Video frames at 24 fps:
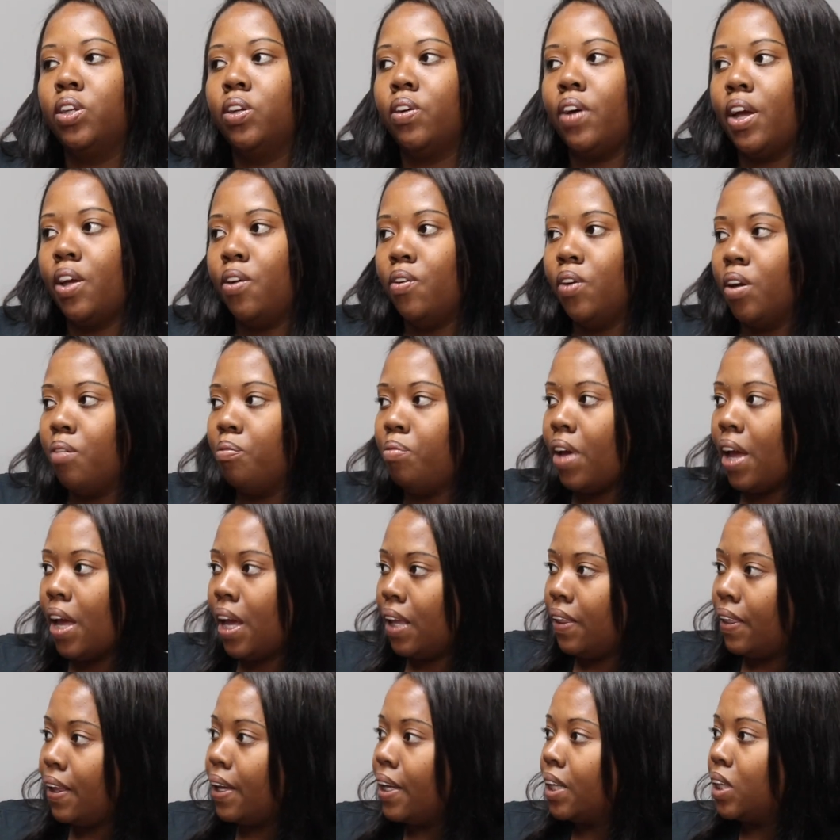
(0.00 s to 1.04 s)
So hey, you can
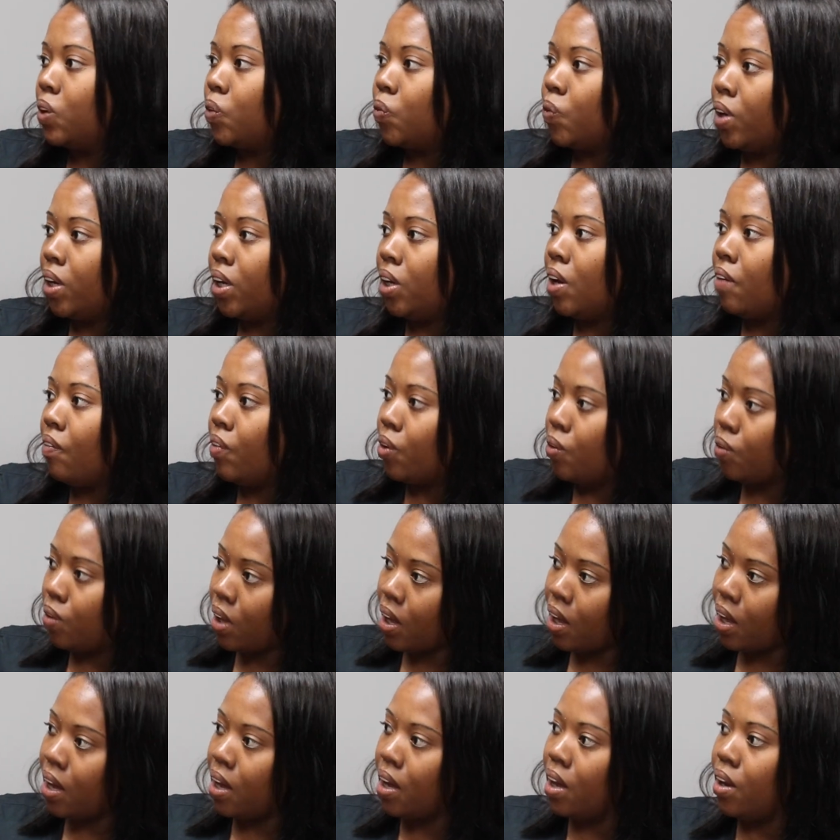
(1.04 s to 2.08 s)
pay this whenever you
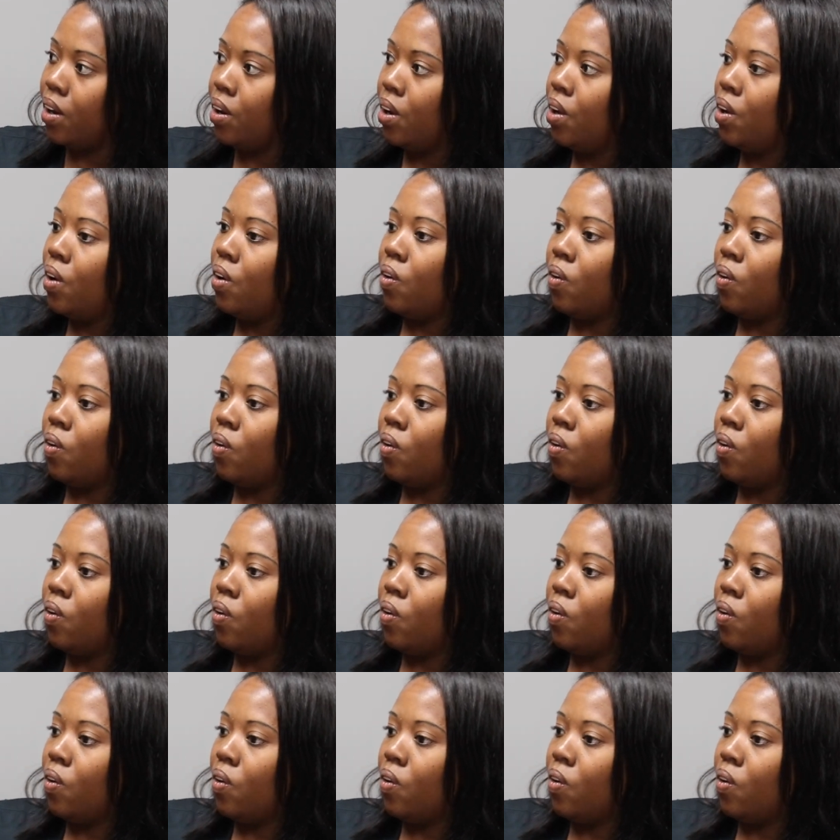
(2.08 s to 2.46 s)
can,